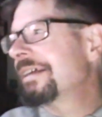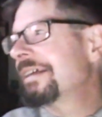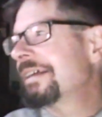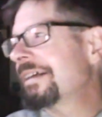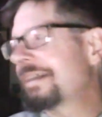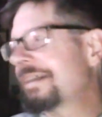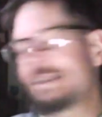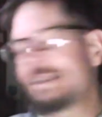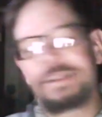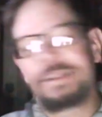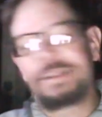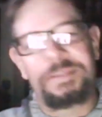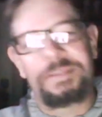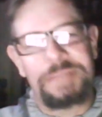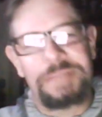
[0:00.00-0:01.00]

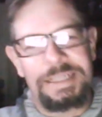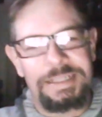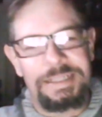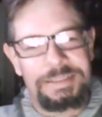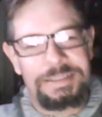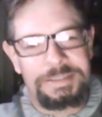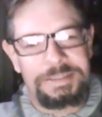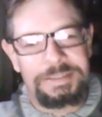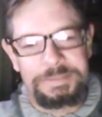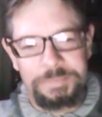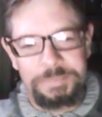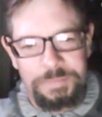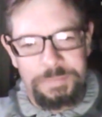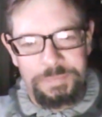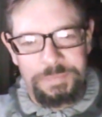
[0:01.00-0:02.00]
oh, man.
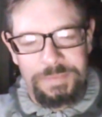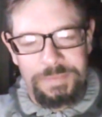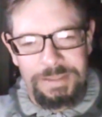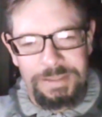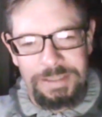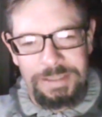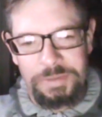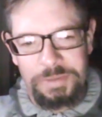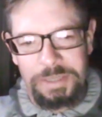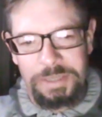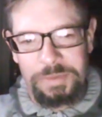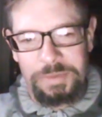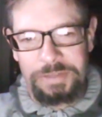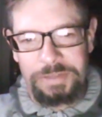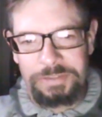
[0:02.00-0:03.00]
It really
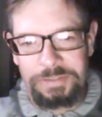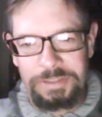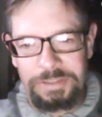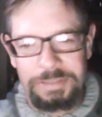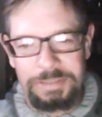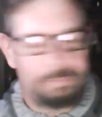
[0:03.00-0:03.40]
was good.